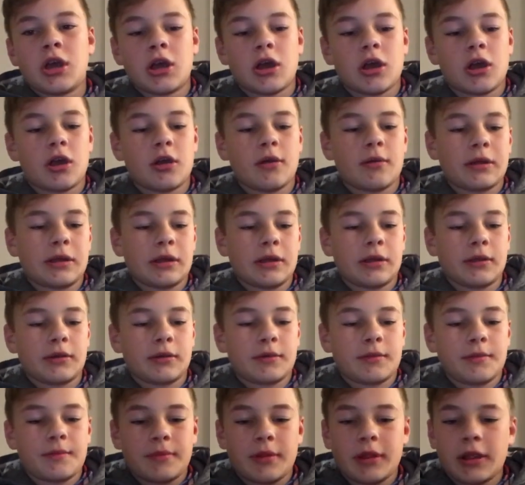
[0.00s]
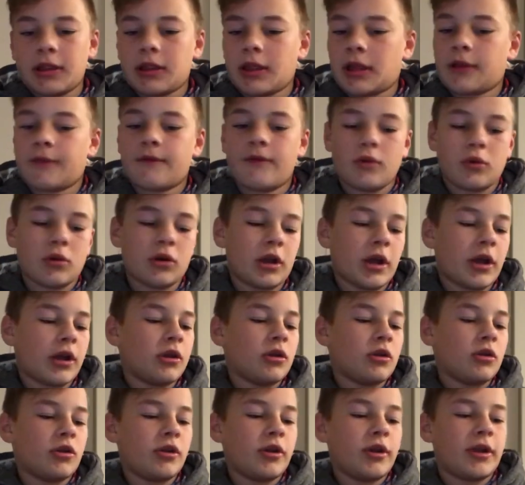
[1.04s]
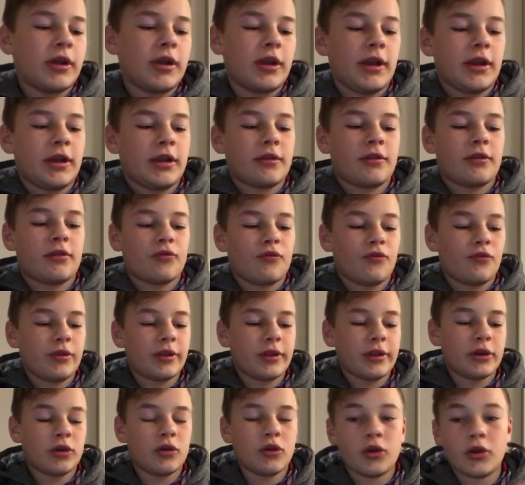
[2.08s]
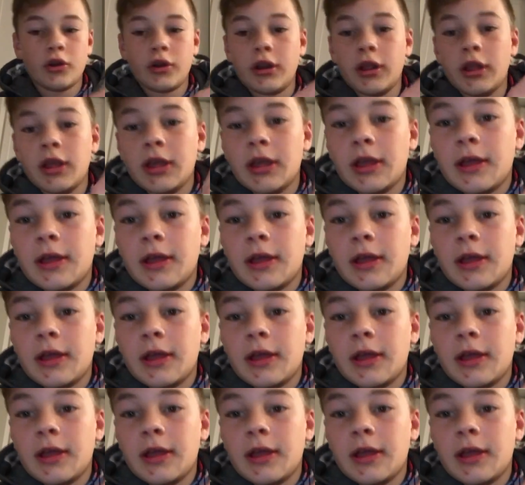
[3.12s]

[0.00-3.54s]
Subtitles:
I can play like Fortnite on it. It's really good.